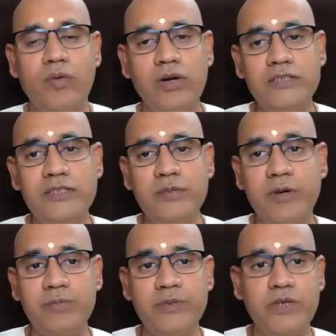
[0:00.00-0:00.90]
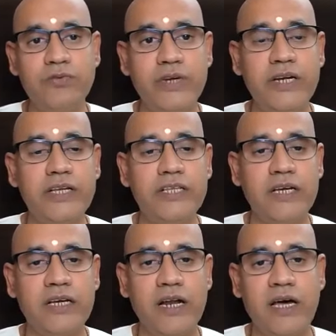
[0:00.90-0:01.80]
what is the purpose of reading in
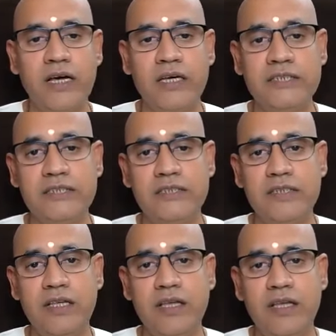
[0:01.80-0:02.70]
the class?